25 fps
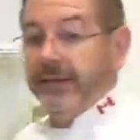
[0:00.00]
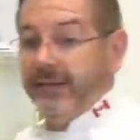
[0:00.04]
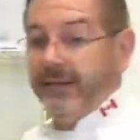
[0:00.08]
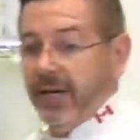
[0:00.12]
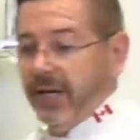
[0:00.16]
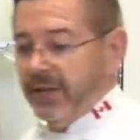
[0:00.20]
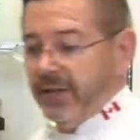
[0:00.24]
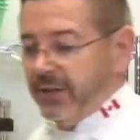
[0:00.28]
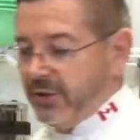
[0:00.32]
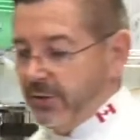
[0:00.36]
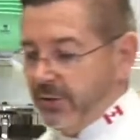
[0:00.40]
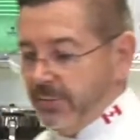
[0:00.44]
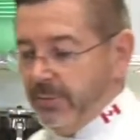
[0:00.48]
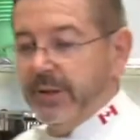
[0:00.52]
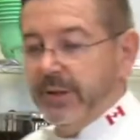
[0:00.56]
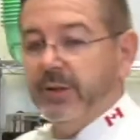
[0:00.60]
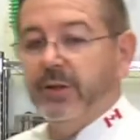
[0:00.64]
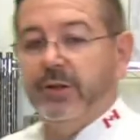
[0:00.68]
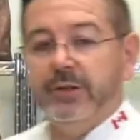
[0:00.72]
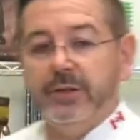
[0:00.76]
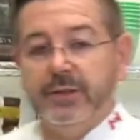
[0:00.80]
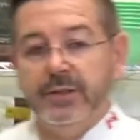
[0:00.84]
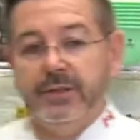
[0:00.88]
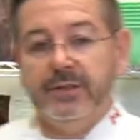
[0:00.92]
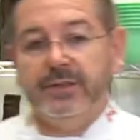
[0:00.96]
attention
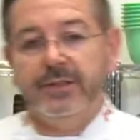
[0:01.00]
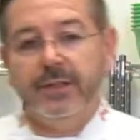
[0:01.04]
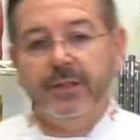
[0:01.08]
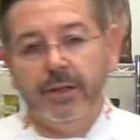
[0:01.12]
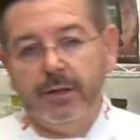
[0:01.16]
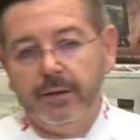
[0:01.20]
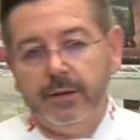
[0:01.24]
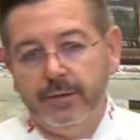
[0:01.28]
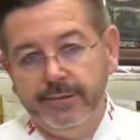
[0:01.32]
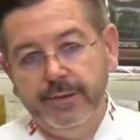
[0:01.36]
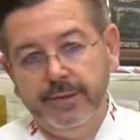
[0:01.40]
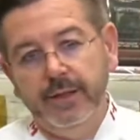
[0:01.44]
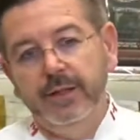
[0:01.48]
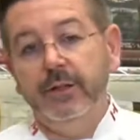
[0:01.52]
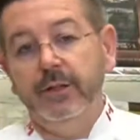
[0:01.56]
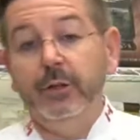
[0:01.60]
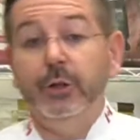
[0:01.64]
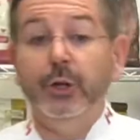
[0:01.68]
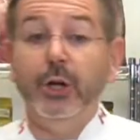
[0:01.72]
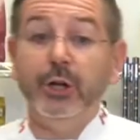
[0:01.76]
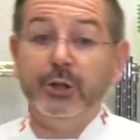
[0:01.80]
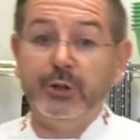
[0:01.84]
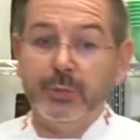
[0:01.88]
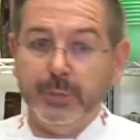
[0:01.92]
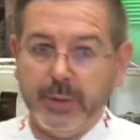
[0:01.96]
because it's
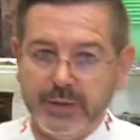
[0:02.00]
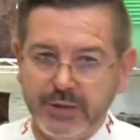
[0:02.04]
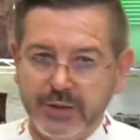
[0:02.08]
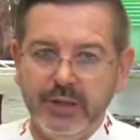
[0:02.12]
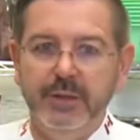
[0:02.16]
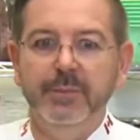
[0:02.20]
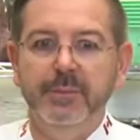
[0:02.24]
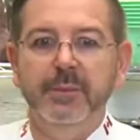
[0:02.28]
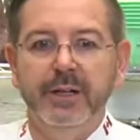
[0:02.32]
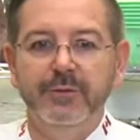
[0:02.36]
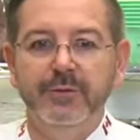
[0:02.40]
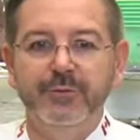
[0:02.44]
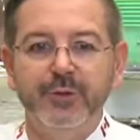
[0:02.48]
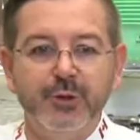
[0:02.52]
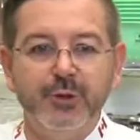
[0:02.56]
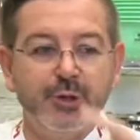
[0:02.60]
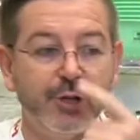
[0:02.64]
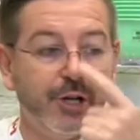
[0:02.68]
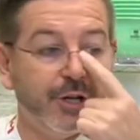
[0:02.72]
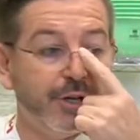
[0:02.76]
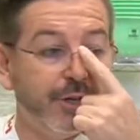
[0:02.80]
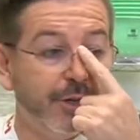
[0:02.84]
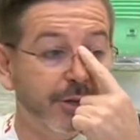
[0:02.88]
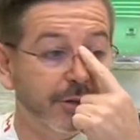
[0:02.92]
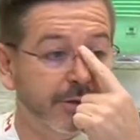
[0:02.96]
not specially made for
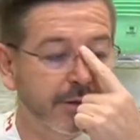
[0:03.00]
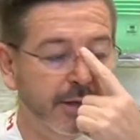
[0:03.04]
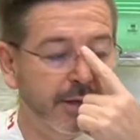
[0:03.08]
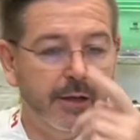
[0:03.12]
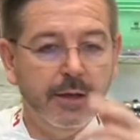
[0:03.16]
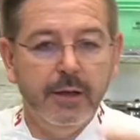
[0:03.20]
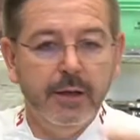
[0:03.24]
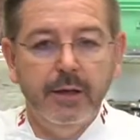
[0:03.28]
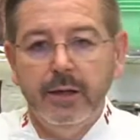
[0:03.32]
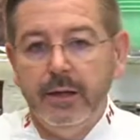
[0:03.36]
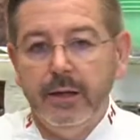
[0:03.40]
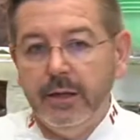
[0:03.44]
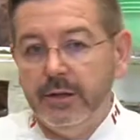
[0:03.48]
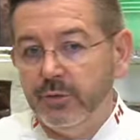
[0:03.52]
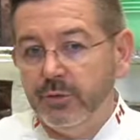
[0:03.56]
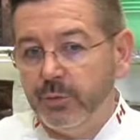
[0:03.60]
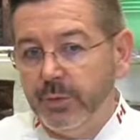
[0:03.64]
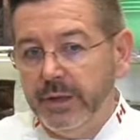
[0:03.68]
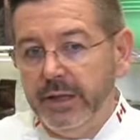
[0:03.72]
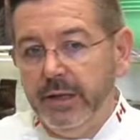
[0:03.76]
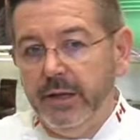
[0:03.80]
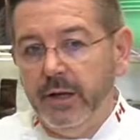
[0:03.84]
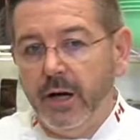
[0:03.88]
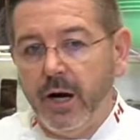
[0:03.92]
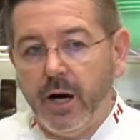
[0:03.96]
chocolate. It's
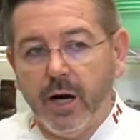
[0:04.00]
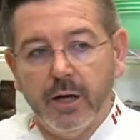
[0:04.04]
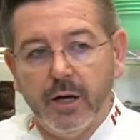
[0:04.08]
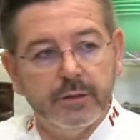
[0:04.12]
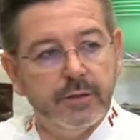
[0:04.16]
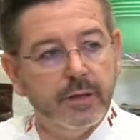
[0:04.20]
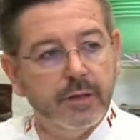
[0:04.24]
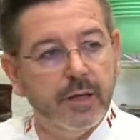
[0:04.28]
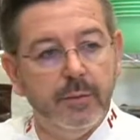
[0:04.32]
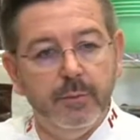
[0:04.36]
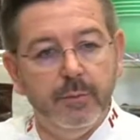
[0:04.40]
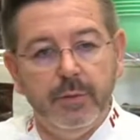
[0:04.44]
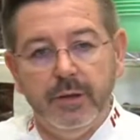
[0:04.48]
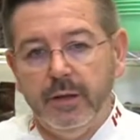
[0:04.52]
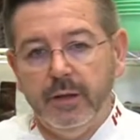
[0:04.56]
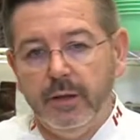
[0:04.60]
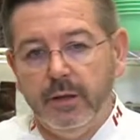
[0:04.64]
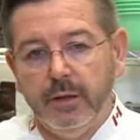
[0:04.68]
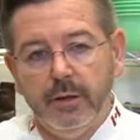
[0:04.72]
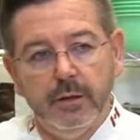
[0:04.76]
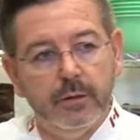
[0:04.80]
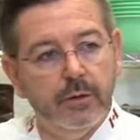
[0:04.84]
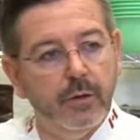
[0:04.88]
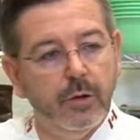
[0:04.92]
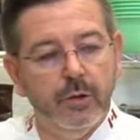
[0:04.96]
really hot, can
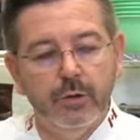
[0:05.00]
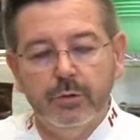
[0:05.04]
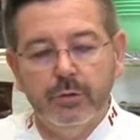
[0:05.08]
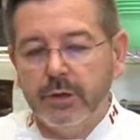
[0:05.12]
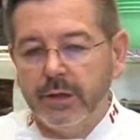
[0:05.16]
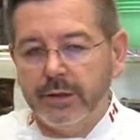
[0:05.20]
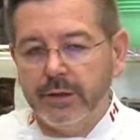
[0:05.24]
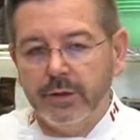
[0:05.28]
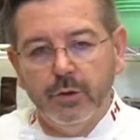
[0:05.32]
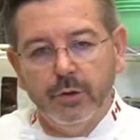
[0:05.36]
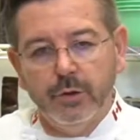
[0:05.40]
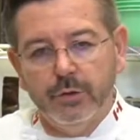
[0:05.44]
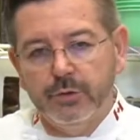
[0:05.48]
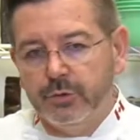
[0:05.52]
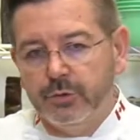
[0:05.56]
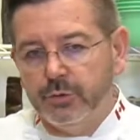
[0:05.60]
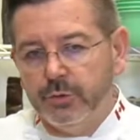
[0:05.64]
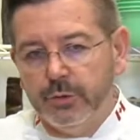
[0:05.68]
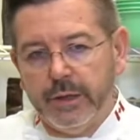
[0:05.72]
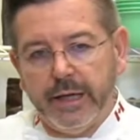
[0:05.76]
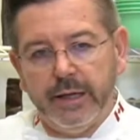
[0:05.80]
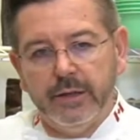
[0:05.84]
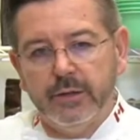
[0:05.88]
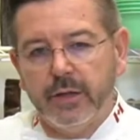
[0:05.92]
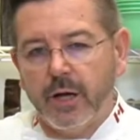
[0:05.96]
go
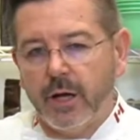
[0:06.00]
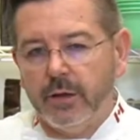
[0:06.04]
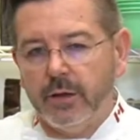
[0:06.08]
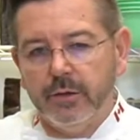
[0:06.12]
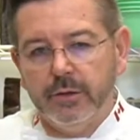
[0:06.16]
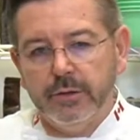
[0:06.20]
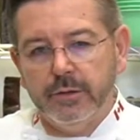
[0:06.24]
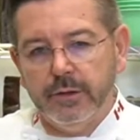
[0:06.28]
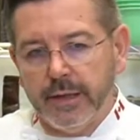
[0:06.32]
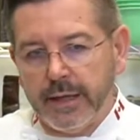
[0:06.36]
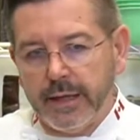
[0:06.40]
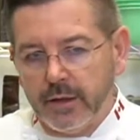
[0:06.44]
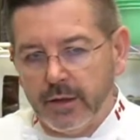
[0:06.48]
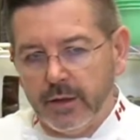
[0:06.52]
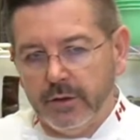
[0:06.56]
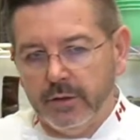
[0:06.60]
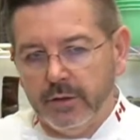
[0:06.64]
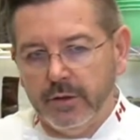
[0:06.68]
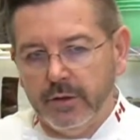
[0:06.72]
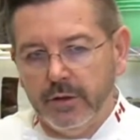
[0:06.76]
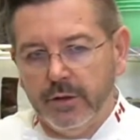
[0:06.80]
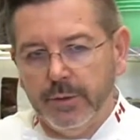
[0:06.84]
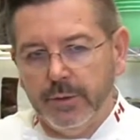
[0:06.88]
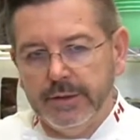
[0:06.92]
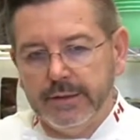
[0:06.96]
to 800,
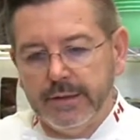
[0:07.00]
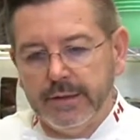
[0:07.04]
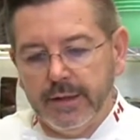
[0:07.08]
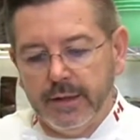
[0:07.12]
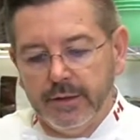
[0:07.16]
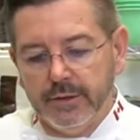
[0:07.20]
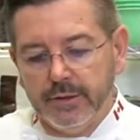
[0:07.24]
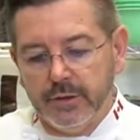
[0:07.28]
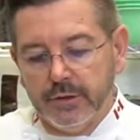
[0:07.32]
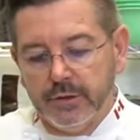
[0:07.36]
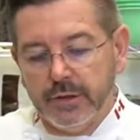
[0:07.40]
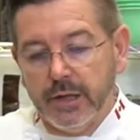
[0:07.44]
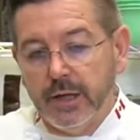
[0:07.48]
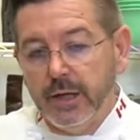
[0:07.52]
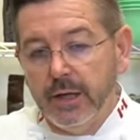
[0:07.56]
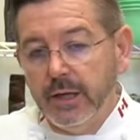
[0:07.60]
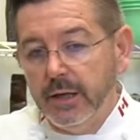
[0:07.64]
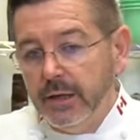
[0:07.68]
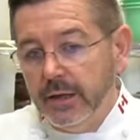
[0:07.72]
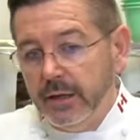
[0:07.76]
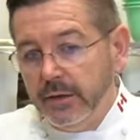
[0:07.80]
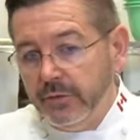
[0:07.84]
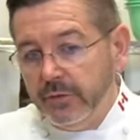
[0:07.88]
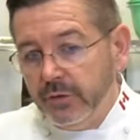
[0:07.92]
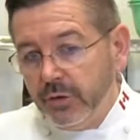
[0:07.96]
900 degrees Celsius.
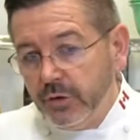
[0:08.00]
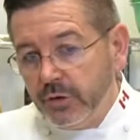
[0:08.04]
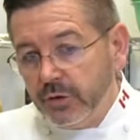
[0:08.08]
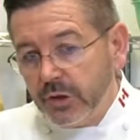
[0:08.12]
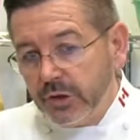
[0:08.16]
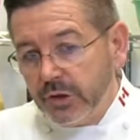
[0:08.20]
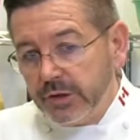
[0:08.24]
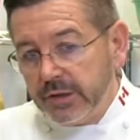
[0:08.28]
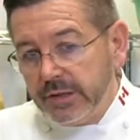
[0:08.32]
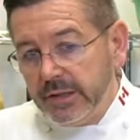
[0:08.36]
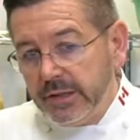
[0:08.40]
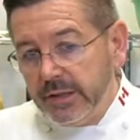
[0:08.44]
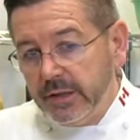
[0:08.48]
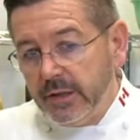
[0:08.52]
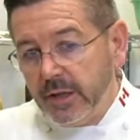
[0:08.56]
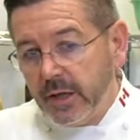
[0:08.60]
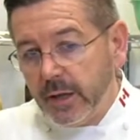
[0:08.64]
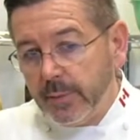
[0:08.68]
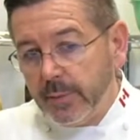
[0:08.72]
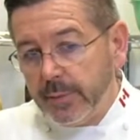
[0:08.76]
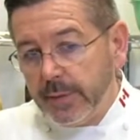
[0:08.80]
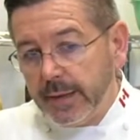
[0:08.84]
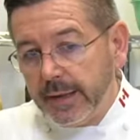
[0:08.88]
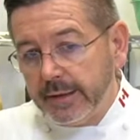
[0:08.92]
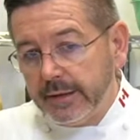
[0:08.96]
If you just heat
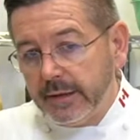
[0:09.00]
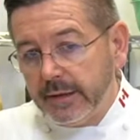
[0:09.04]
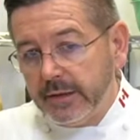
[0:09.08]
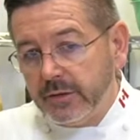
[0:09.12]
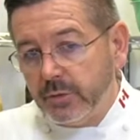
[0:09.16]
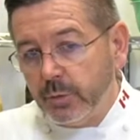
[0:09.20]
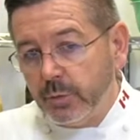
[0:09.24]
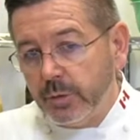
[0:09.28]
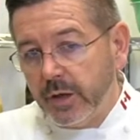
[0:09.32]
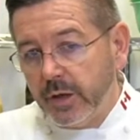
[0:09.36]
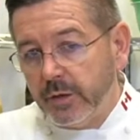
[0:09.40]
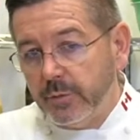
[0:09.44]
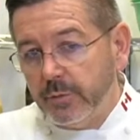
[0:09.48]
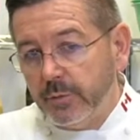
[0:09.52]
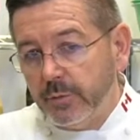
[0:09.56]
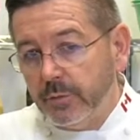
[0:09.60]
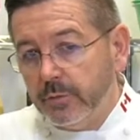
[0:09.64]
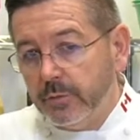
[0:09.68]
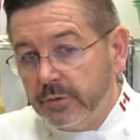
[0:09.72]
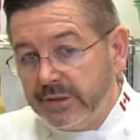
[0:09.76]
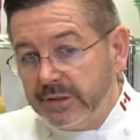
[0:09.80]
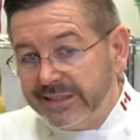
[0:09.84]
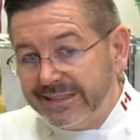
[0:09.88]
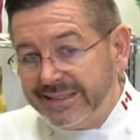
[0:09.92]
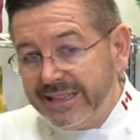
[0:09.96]
up like this without
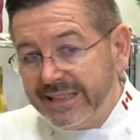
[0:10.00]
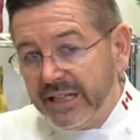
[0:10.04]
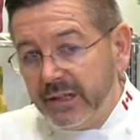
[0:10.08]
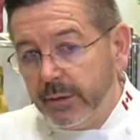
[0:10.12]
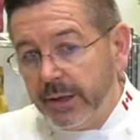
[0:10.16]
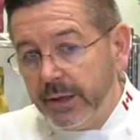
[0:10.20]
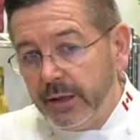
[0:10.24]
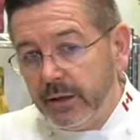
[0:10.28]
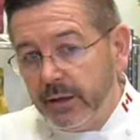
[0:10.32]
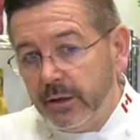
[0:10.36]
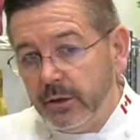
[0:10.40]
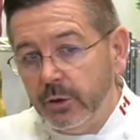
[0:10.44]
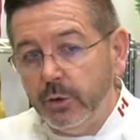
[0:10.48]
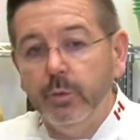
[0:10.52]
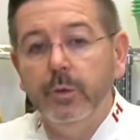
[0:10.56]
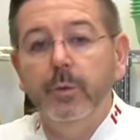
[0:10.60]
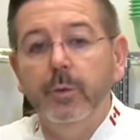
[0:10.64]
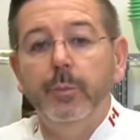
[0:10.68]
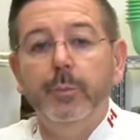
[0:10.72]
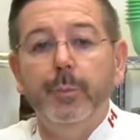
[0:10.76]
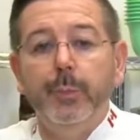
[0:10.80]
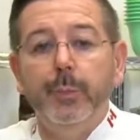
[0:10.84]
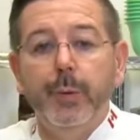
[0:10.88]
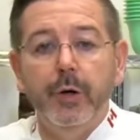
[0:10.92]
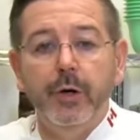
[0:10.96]
stirring, you will
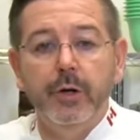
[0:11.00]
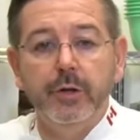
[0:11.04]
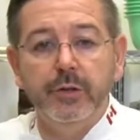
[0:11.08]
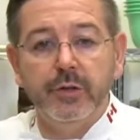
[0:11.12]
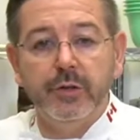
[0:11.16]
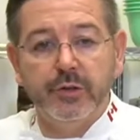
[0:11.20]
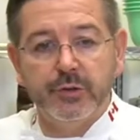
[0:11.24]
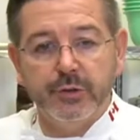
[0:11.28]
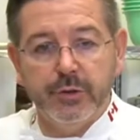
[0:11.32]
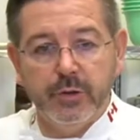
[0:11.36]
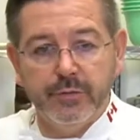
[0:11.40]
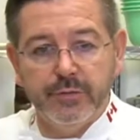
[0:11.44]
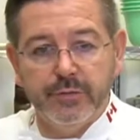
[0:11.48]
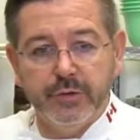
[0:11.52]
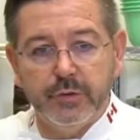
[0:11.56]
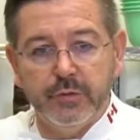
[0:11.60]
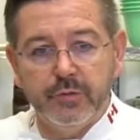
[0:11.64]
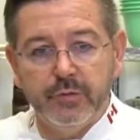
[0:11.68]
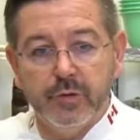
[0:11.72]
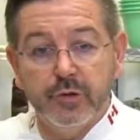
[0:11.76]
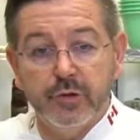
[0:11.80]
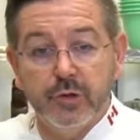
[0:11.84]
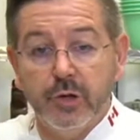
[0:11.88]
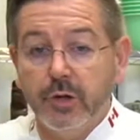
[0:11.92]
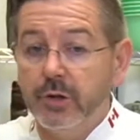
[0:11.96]
burn the surface of
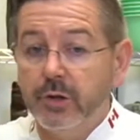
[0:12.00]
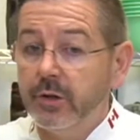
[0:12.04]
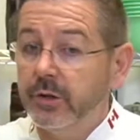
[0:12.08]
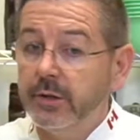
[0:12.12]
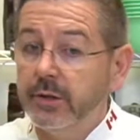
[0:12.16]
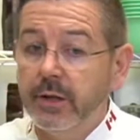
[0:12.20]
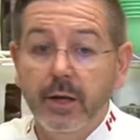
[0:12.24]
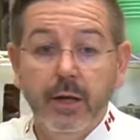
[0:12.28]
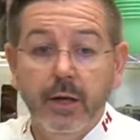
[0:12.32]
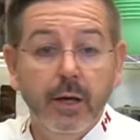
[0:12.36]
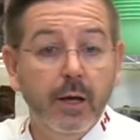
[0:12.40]
the chocolate.